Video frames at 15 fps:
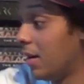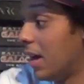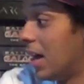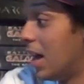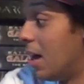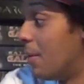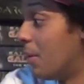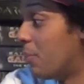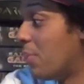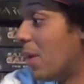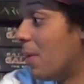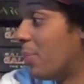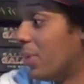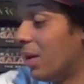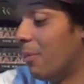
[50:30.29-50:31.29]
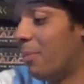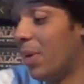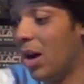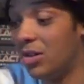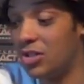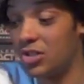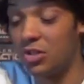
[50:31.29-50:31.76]
I, I
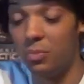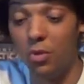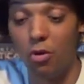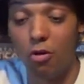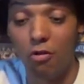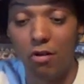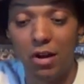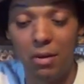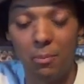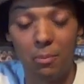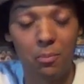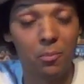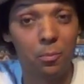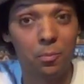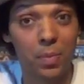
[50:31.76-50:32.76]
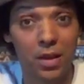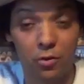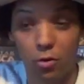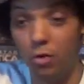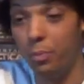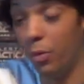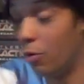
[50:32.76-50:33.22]
purchased some more
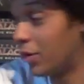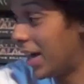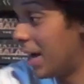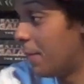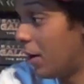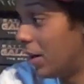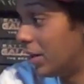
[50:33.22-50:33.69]
sort of board game